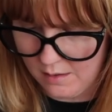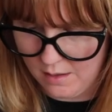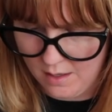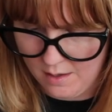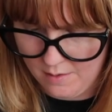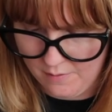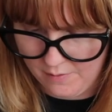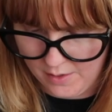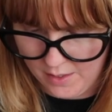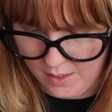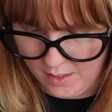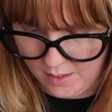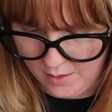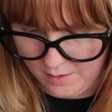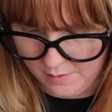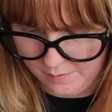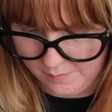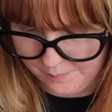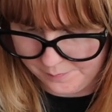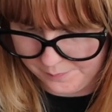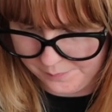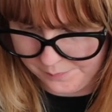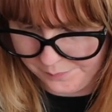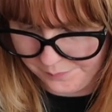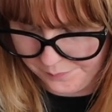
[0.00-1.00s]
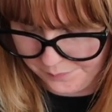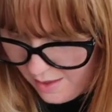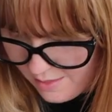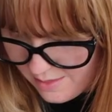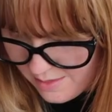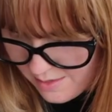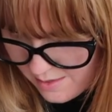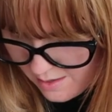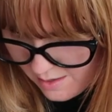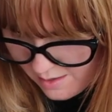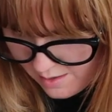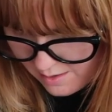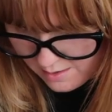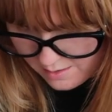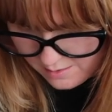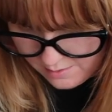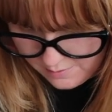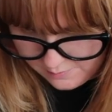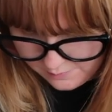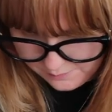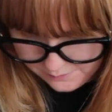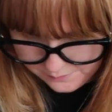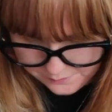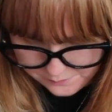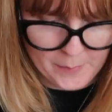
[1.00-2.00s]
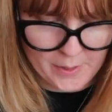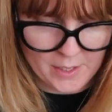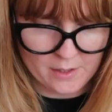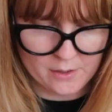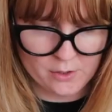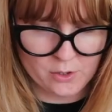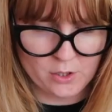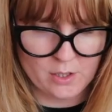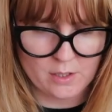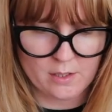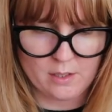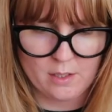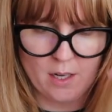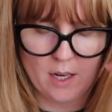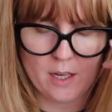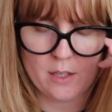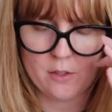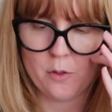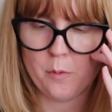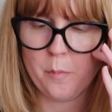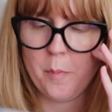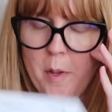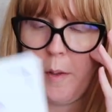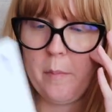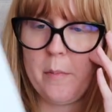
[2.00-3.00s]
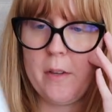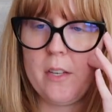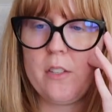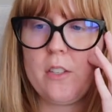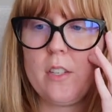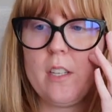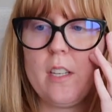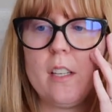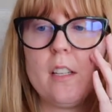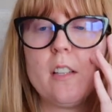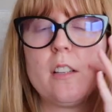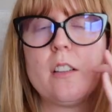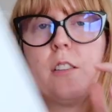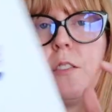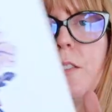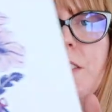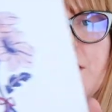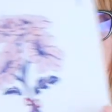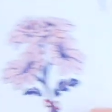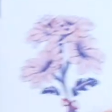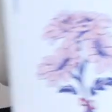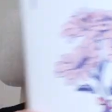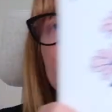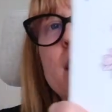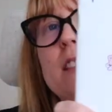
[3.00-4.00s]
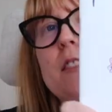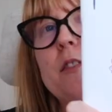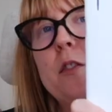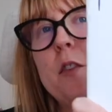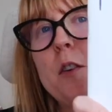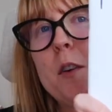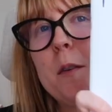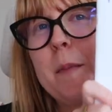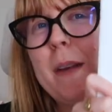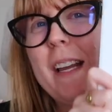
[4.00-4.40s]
love it. And then, because she's an angel baby, she included this for